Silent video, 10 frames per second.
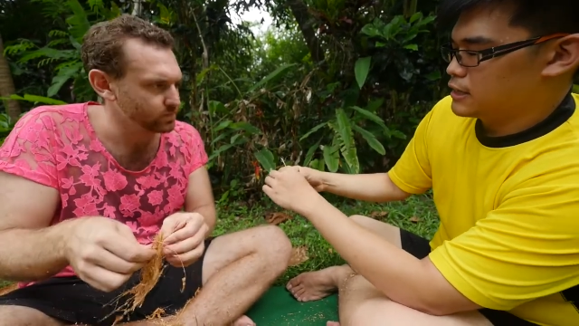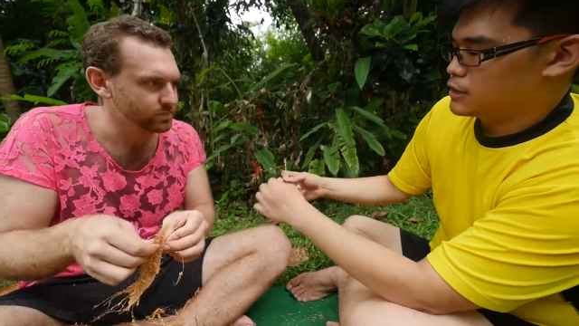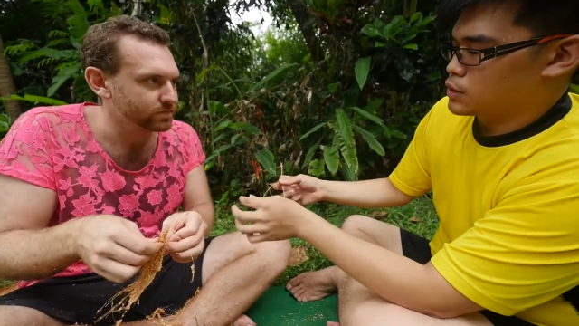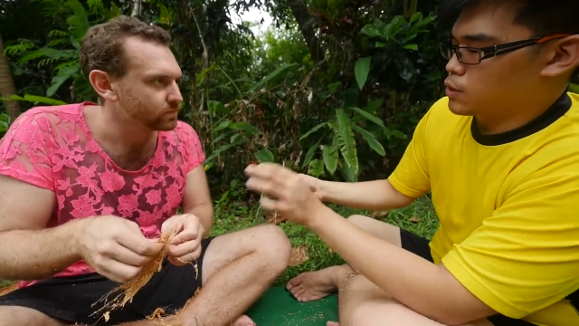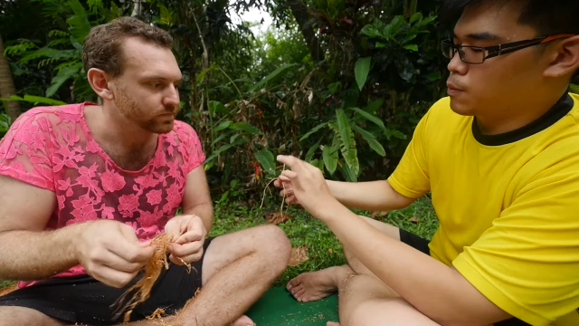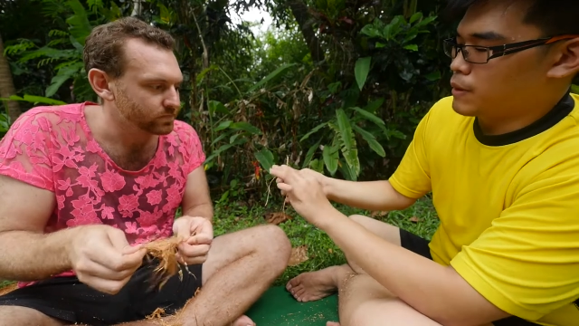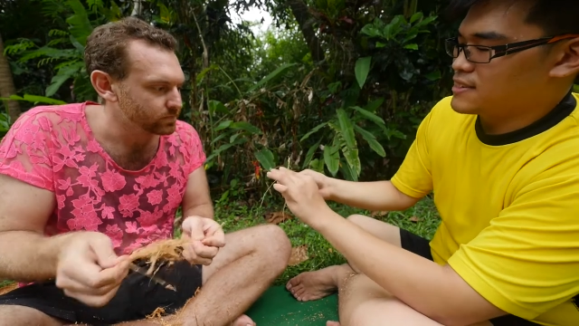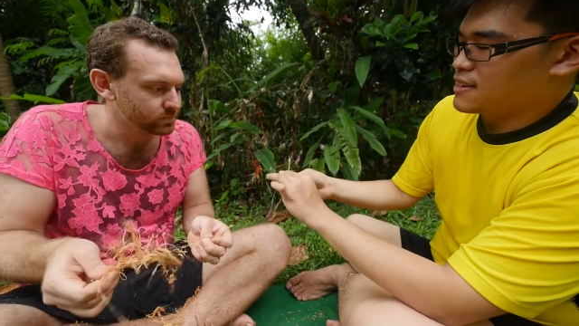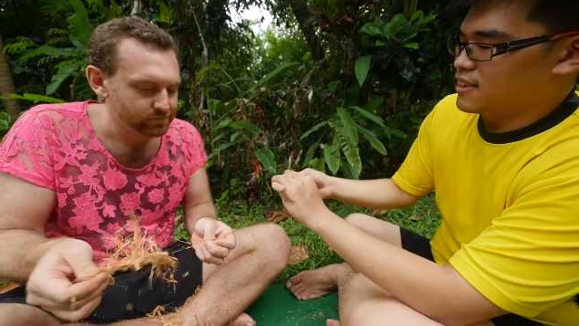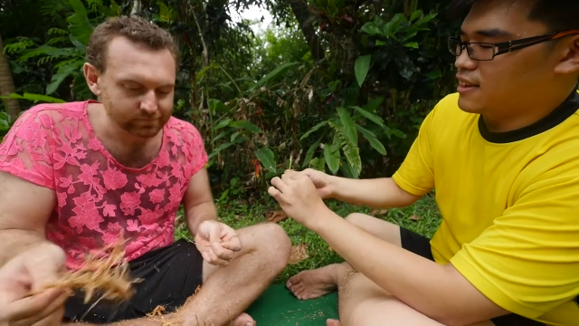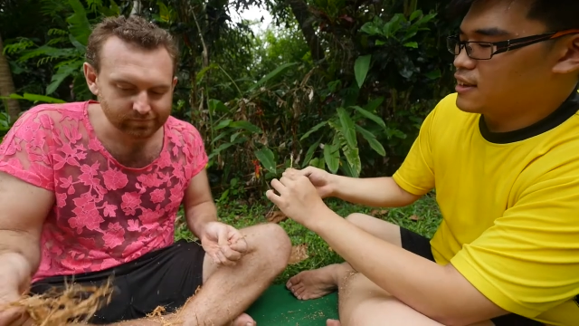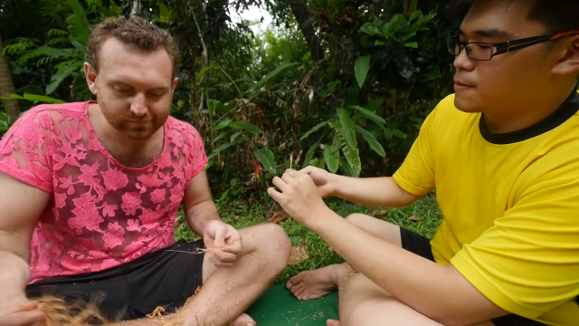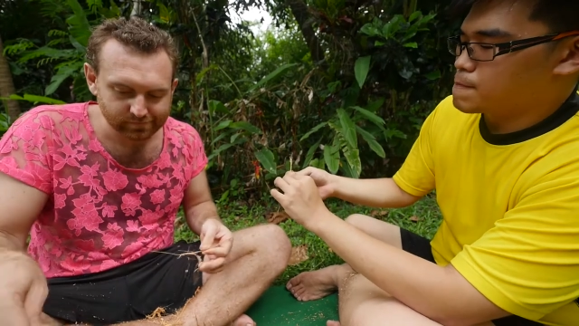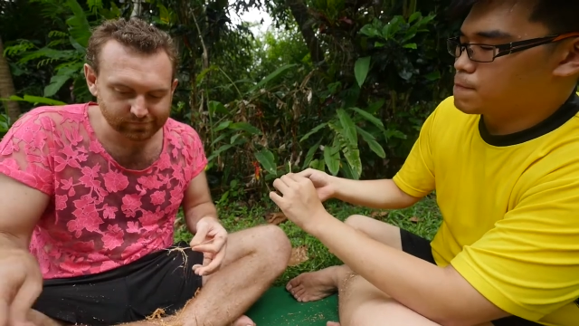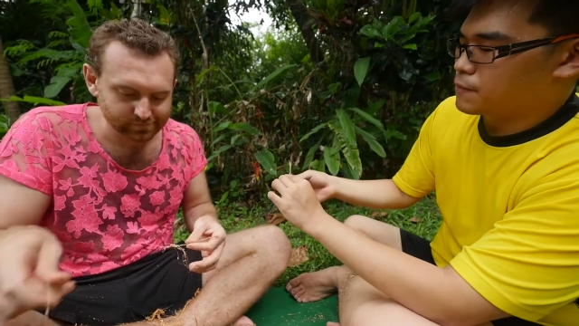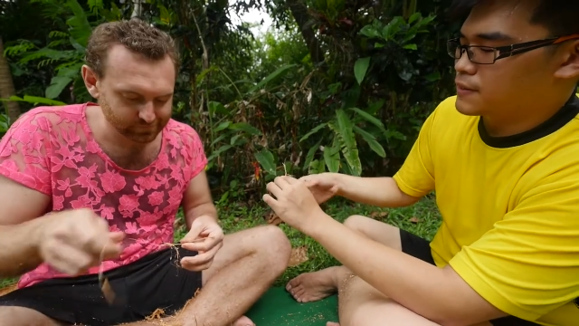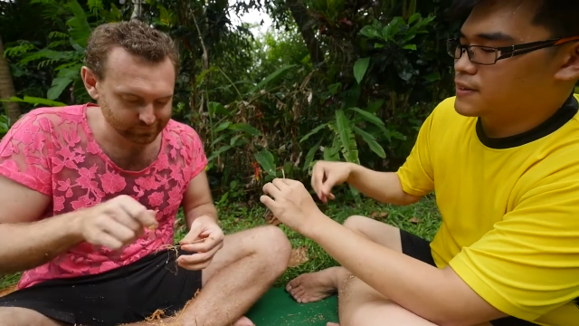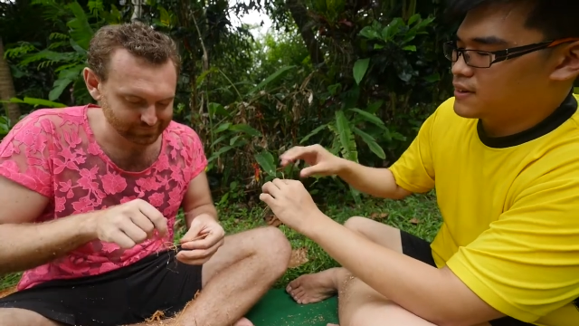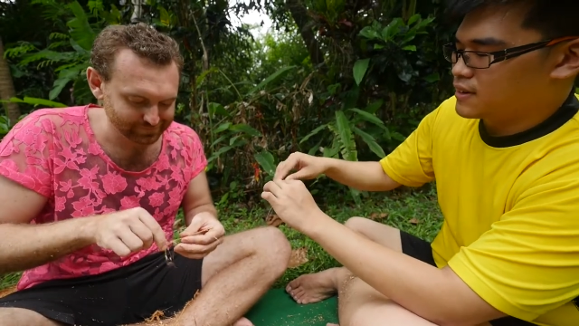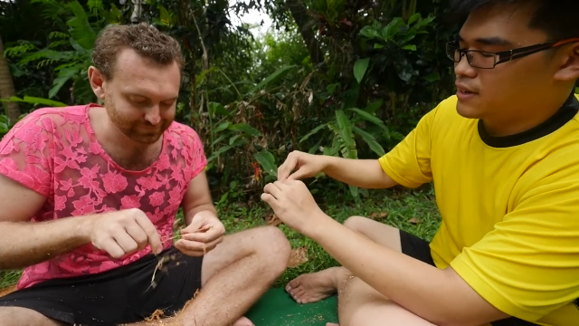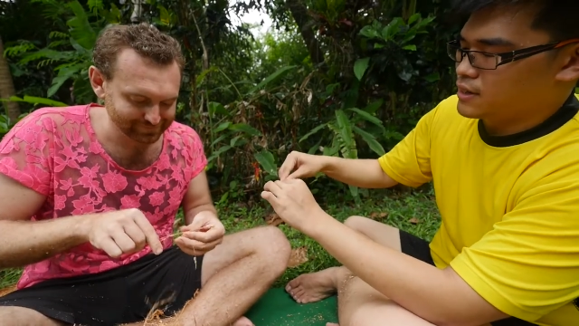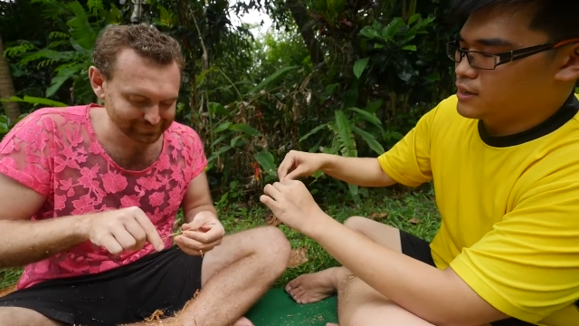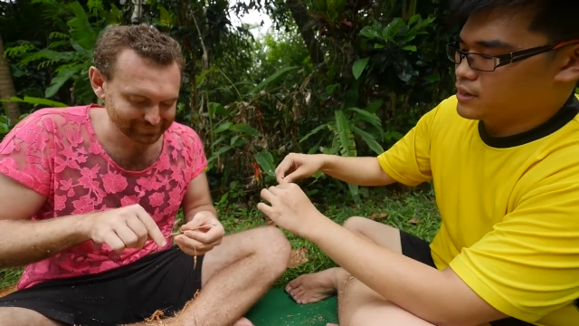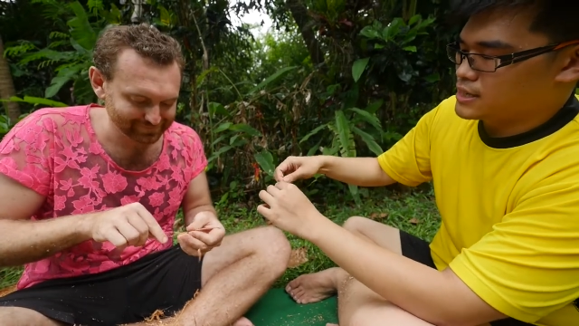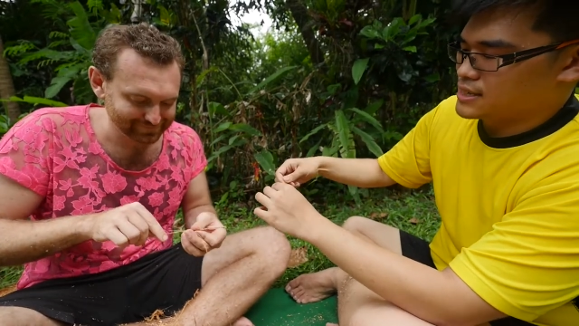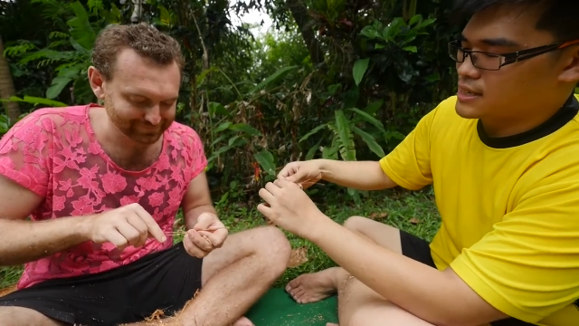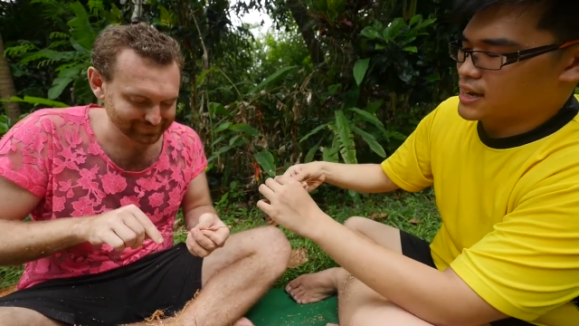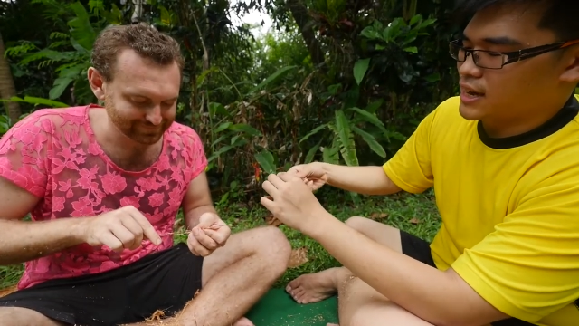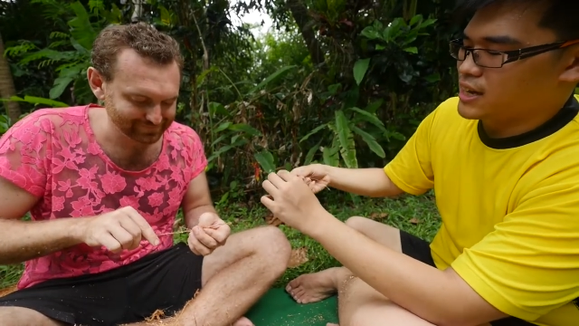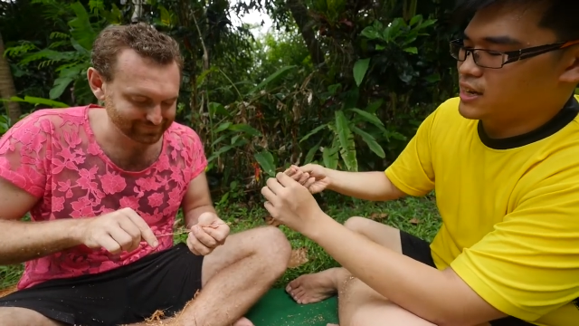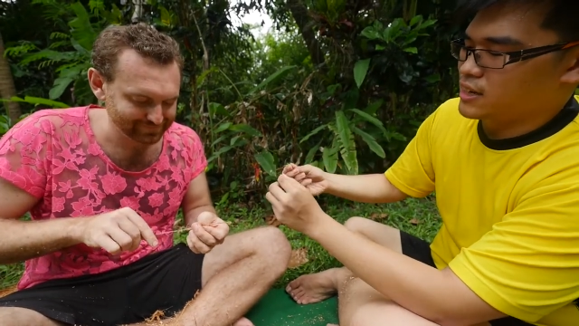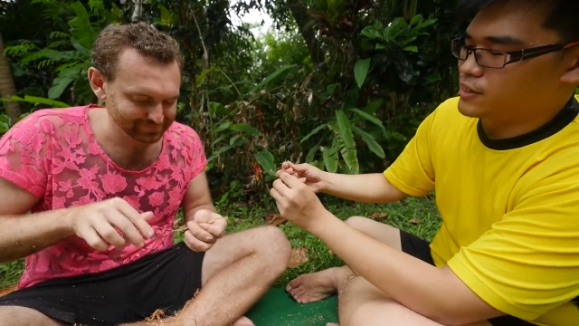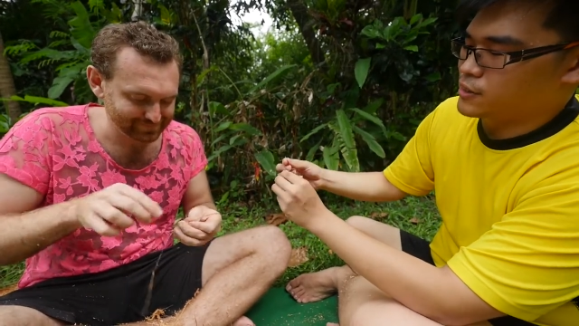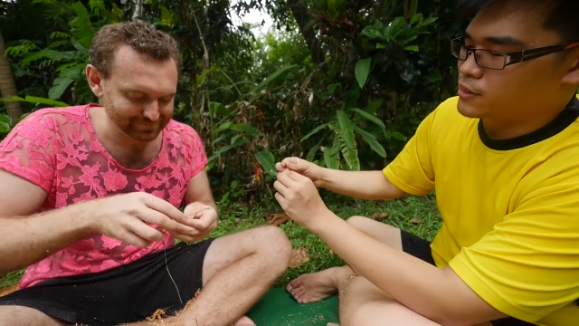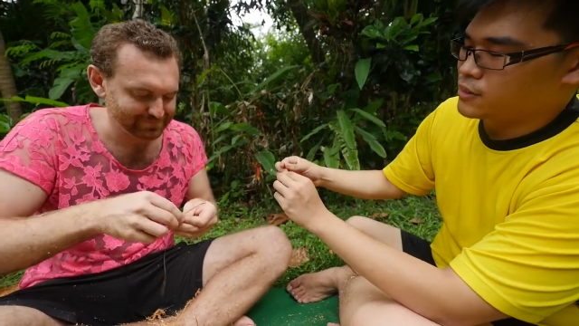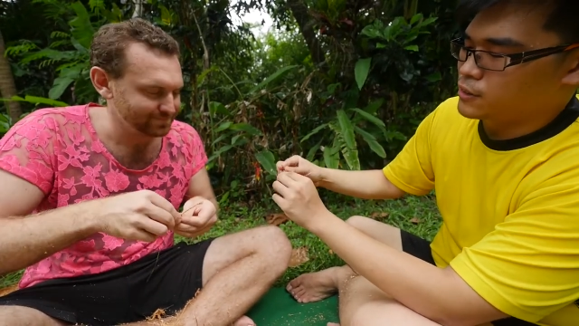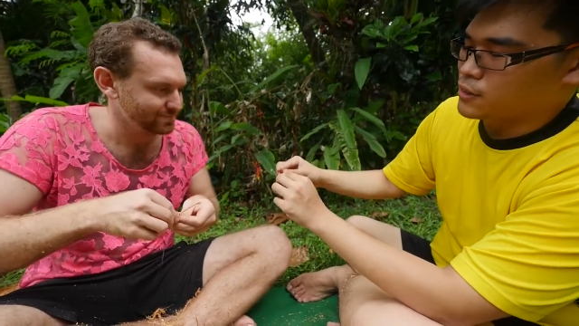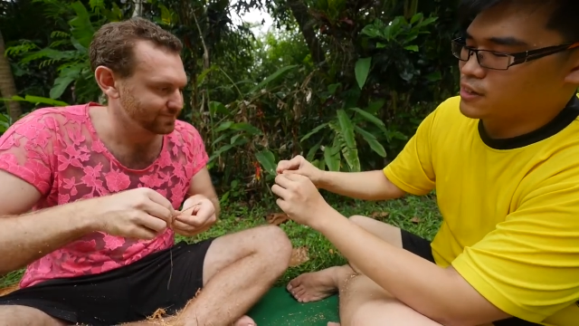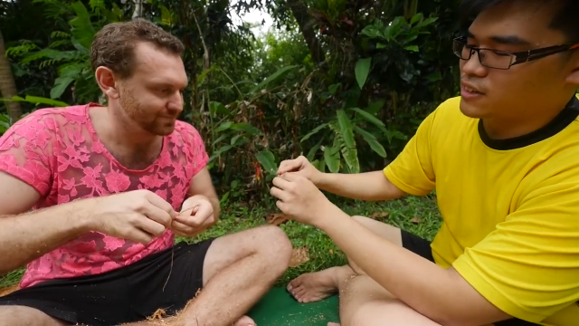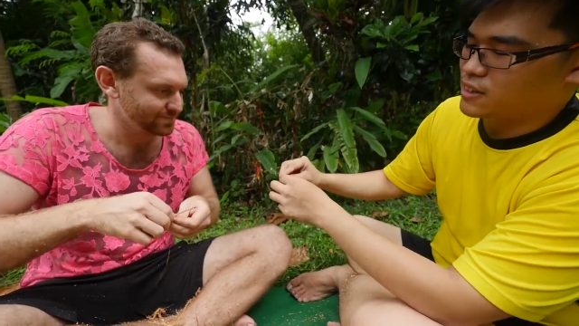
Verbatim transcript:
Speaker 1: so basically just tie a little knot